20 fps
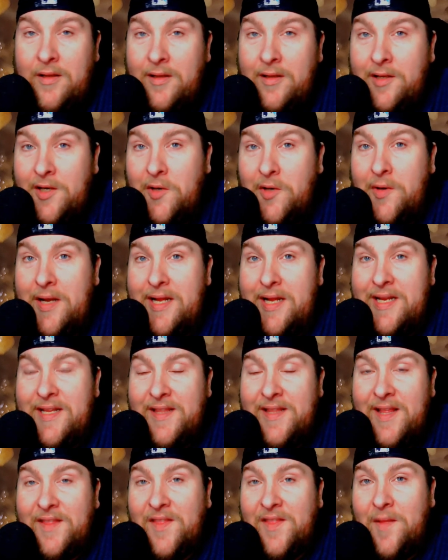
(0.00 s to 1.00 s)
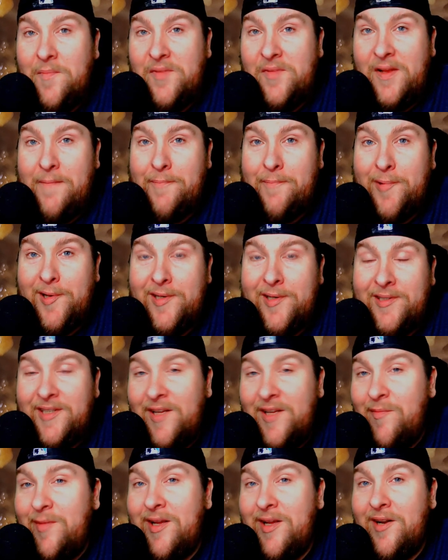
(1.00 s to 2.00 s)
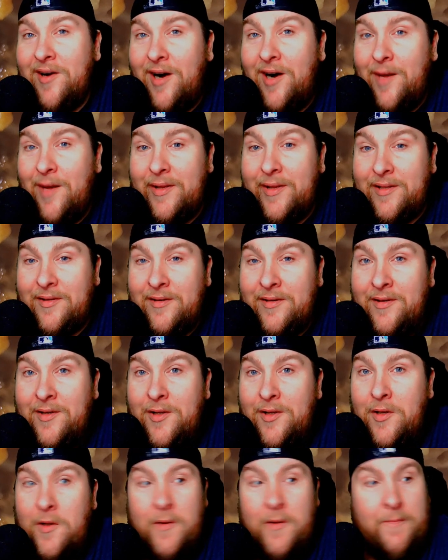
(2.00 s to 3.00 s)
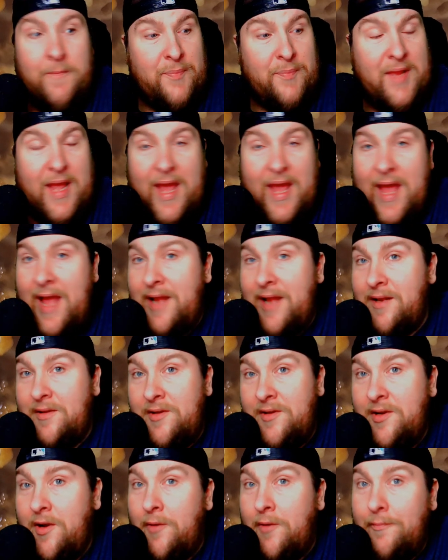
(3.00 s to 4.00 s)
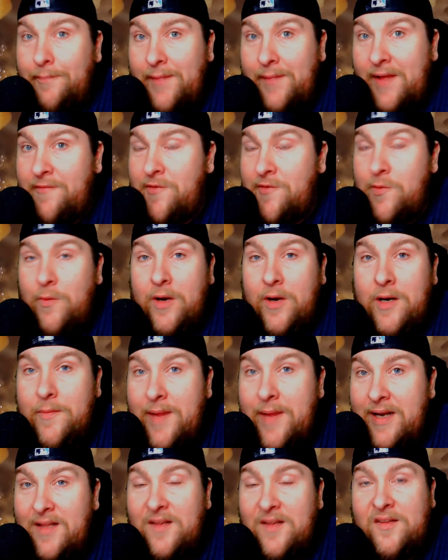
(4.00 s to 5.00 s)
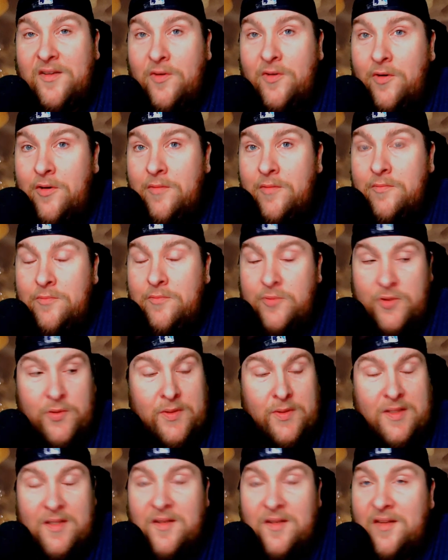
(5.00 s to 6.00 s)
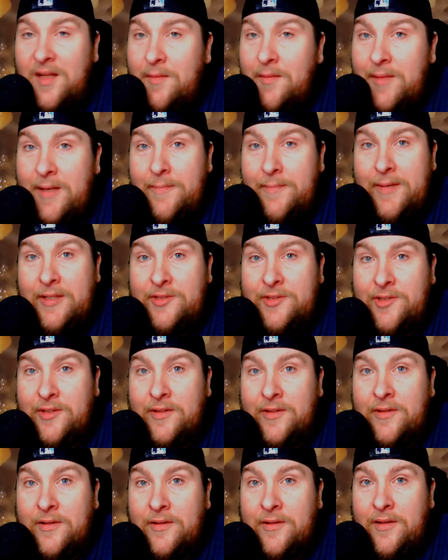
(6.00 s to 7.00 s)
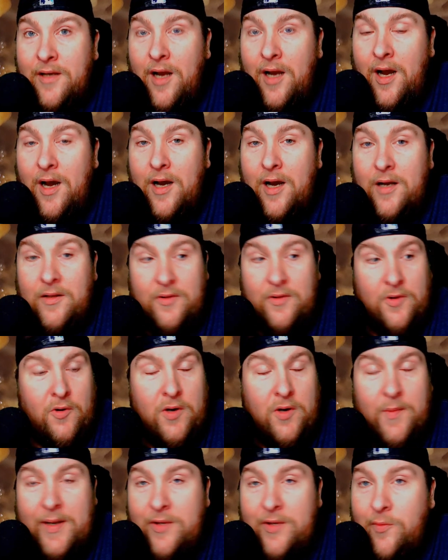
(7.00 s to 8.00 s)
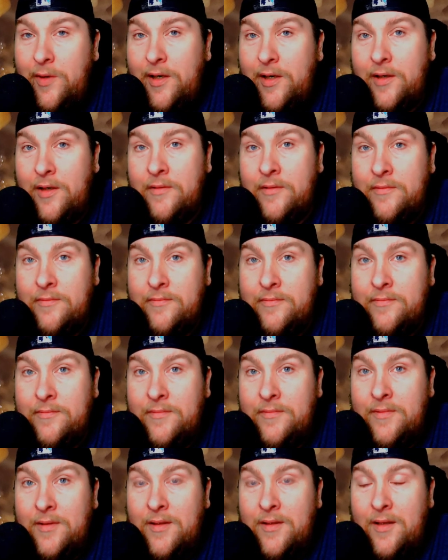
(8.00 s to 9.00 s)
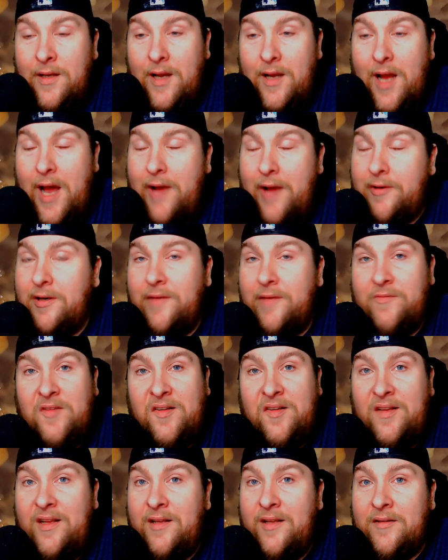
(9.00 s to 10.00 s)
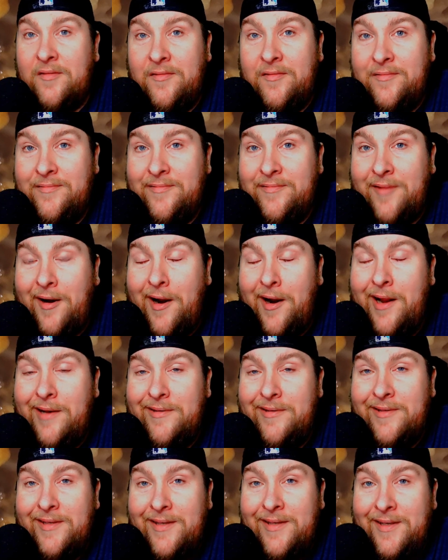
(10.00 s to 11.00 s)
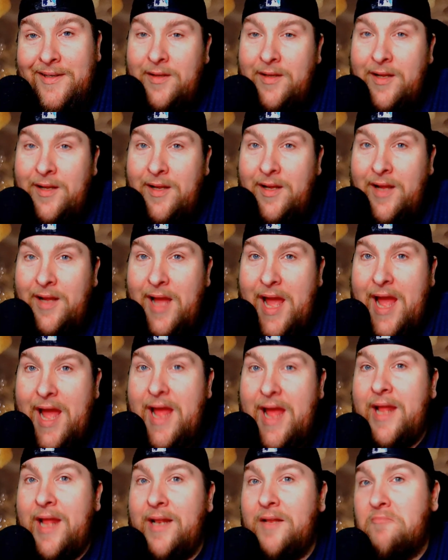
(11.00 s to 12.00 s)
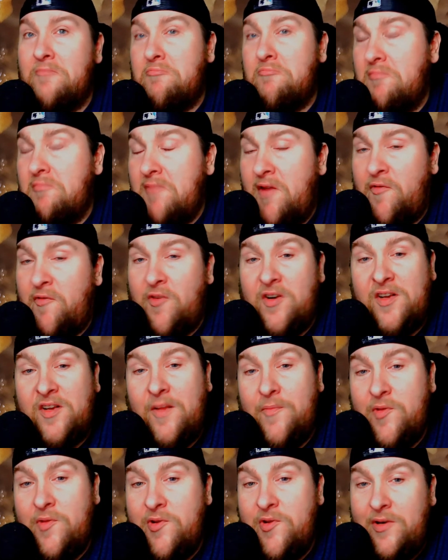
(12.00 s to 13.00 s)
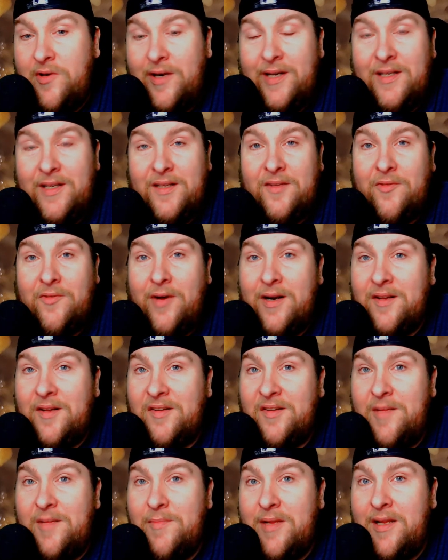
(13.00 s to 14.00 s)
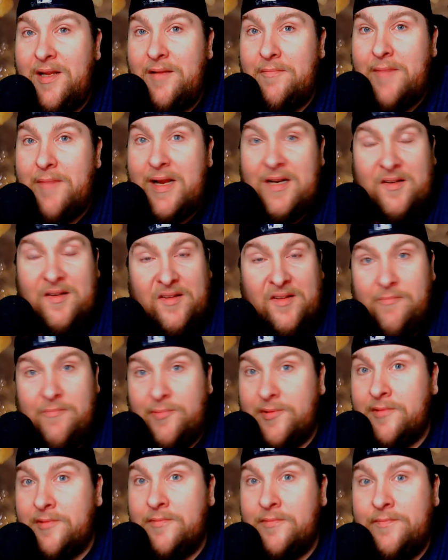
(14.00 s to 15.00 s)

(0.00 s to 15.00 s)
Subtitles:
go ahead and hit that thumbs up button and leave me a comment. And, if you want to make this at home, do it and send me a picture. Go to my Twitter. I'd love to see it. Alright? And if there's something you'd like to try to see me make simple,